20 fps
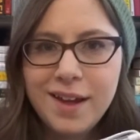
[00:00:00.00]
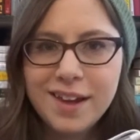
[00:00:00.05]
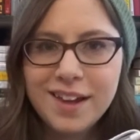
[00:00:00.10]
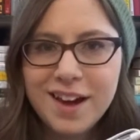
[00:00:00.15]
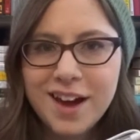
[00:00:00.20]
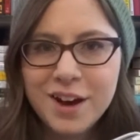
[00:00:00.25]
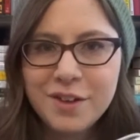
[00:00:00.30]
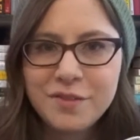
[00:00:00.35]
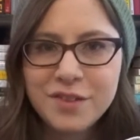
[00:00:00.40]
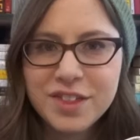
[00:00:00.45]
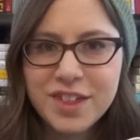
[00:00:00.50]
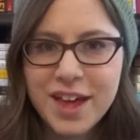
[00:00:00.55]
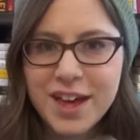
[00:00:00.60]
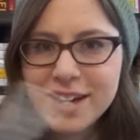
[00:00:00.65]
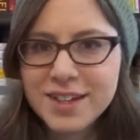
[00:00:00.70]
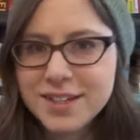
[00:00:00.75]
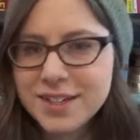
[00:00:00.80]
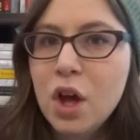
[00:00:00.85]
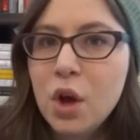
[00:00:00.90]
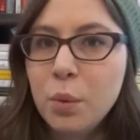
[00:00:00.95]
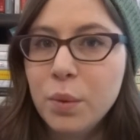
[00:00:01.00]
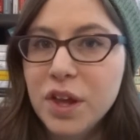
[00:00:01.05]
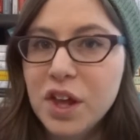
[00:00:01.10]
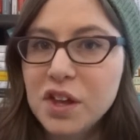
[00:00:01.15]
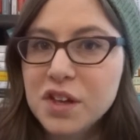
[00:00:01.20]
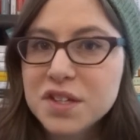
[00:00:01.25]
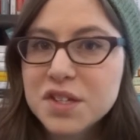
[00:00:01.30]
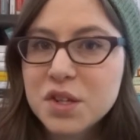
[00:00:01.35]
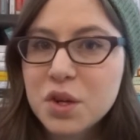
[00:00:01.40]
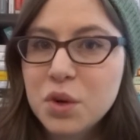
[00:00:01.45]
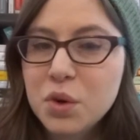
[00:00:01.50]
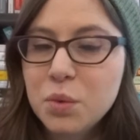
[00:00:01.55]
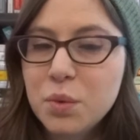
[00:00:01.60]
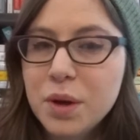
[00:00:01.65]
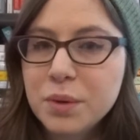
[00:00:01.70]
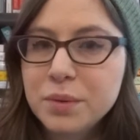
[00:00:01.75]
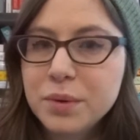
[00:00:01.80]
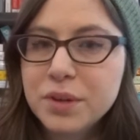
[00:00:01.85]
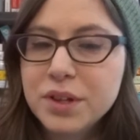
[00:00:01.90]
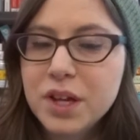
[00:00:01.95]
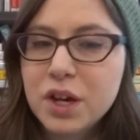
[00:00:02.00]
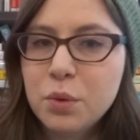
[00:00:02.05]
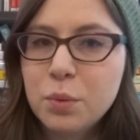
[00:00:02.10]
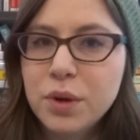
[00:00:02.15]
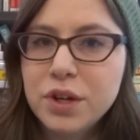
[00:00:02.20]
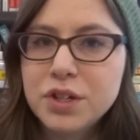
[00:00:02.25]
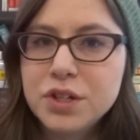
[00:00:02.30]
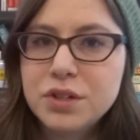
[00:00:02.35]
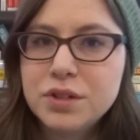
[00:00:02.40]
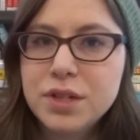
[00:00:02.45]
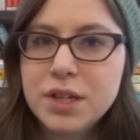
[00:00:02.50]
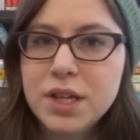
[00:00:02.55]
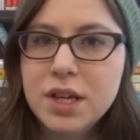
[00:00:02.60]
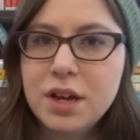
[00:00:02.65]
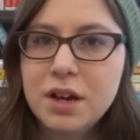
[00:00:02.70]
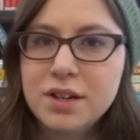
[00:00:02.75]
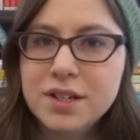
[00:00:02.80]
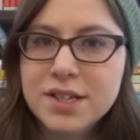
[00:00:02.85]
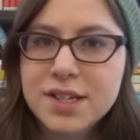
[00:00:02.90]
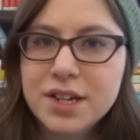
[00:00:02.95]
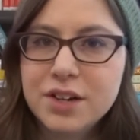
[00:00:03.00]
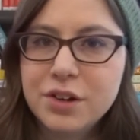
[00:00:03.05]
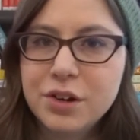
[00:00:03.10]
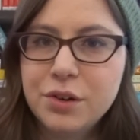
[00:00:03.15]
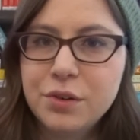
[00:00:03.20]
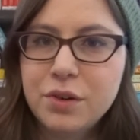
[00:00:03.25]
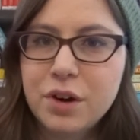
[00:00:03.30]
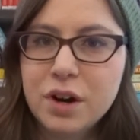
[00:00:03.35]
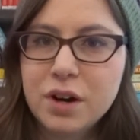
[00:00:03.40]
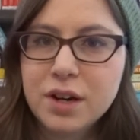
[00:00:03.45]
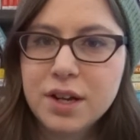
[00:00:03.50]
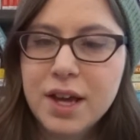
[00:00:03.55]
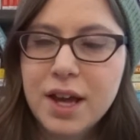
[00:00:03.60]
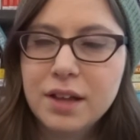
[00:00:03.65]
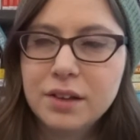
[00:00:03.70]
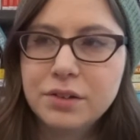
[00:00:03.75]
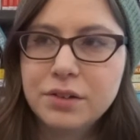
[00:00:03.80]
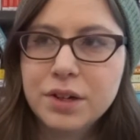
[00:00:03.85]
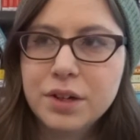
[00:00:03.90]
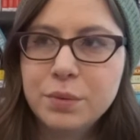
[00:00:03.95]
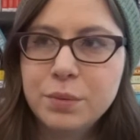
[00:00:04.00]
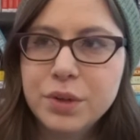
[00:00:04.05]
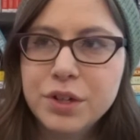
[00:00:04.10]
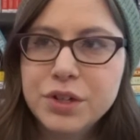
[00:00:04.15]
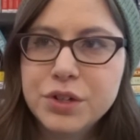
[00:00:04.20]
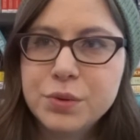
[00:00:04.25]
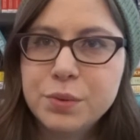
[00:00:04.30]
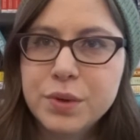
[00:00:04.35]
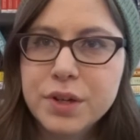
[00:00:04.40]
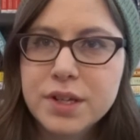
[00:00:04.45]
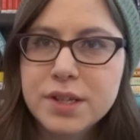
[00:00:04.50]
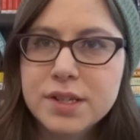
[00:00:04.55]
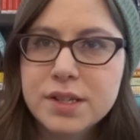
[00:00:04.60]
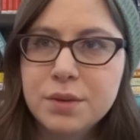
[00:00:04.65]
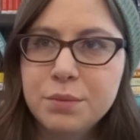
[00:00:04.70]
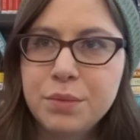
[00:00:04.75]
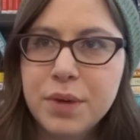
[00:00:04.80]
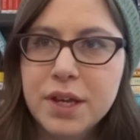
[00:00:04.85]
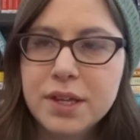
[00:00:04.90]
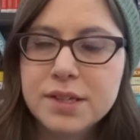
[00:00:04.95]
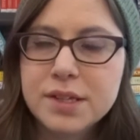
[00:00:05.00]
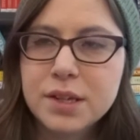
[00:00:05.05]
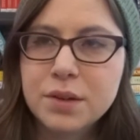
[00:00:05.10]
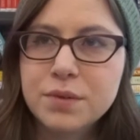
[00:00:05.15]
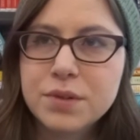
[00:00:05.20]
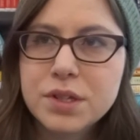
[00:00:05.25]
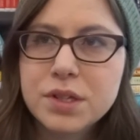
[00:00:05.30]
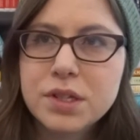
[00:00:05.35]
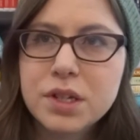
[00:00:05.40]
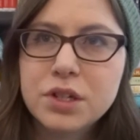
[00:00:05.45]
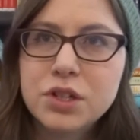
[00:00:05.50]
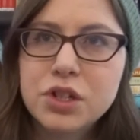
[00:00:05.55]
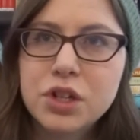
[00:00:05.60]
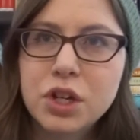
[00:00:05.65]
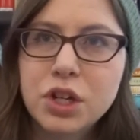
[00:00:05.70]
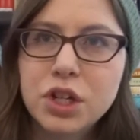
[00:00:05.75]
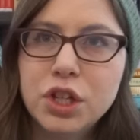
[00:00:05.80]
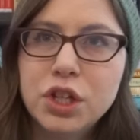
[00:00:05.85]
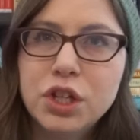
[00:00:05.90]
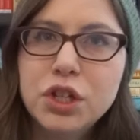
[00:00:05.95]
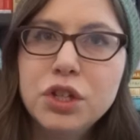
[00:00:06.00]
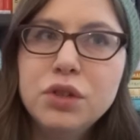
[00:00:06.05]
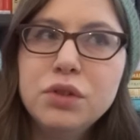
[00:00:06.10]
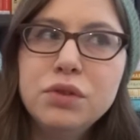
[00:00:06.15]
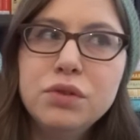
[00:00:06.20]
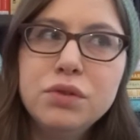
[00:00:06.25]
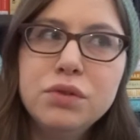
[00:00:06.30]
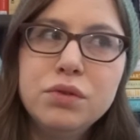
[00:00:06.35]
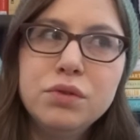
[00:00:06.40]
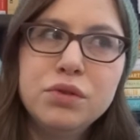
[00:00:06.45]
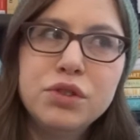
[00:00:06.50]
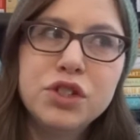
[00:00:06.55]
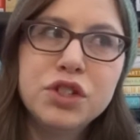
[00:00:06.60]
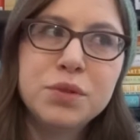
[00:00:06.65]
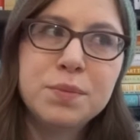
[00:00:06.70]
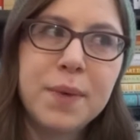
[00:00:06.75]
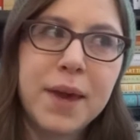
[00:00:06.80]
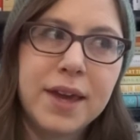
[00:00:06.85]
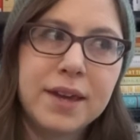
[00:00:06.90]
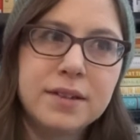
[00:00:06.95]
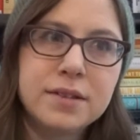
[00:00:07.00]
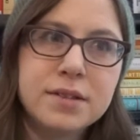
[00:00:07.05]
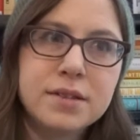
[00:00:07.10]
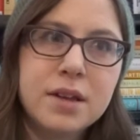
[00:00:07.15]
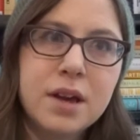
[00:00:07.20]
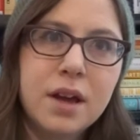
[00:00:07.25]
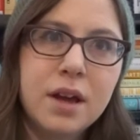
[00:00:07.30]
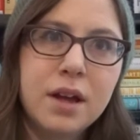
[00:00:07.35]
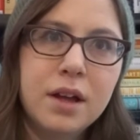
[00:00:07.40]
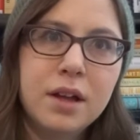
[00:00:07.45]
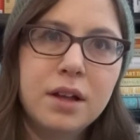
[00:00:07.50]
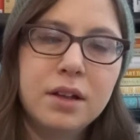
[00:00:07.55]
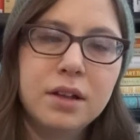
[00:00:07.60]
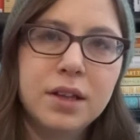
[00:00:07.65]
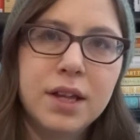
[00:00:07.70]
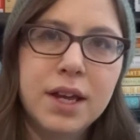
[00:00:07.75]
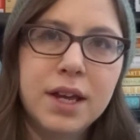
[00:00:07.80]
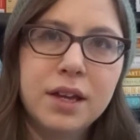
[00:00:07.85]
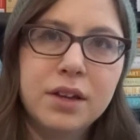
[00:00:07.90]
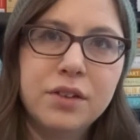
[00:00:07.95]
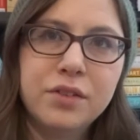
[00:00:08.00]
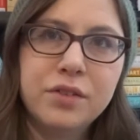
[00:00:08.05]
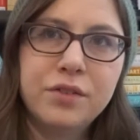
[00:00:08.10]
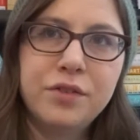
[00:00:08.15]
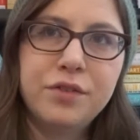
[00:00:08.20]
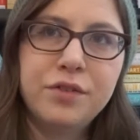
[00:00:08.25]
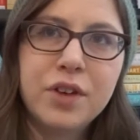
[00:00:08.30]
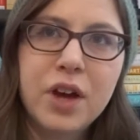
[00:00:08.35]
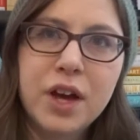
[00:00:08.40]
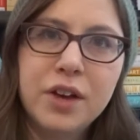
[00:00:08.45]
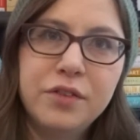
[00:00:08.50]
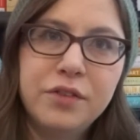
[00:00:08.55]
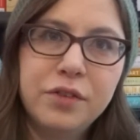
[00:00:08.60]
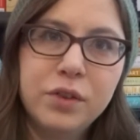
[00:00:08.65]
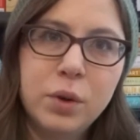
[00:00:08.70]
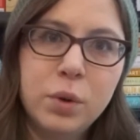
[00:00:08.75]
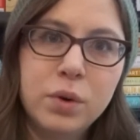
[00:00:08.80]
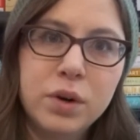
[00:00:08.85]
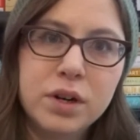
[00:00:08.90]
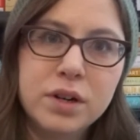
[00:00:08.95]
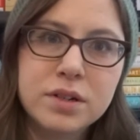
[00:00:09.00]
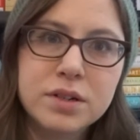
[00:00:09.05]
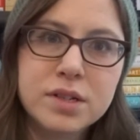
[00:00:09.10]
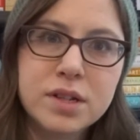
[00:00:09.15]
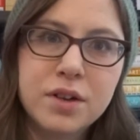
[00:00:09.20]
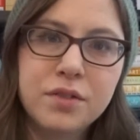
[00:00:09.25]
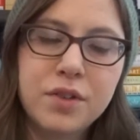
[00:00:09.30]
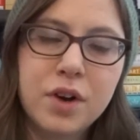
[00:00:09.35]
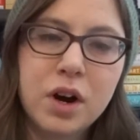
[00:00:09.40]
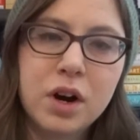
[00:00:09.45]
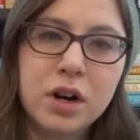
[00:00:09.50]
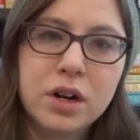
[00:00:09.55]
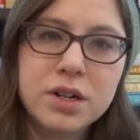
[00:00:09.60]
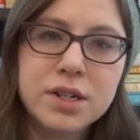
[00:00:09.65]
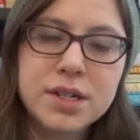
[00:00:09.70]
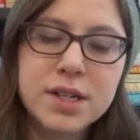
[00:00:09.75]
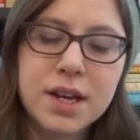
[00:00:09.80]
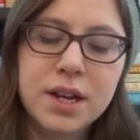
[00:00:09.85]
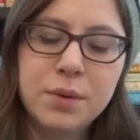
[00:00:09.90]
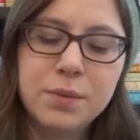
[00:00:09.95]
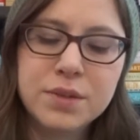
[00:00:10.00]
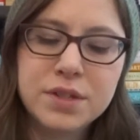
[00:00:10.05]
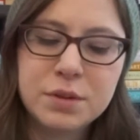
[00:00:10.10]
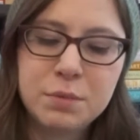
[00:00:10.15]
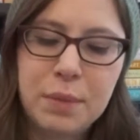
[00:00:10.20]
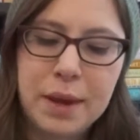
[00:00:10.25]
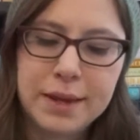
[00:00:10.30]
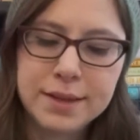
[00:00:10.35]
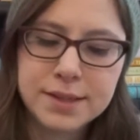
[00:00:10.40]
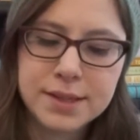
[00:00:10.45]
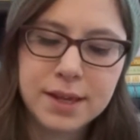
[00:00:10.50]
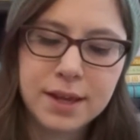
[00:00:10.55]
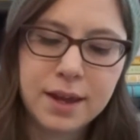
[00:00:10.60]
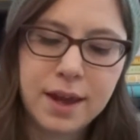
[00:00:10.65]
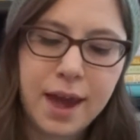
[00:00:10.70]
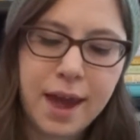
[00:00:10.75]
got it for that. We also, while we were there, went to the Ontario Art Gallery, which was amazing. It was such a huge space, like 5 floors of art, and it was amazing.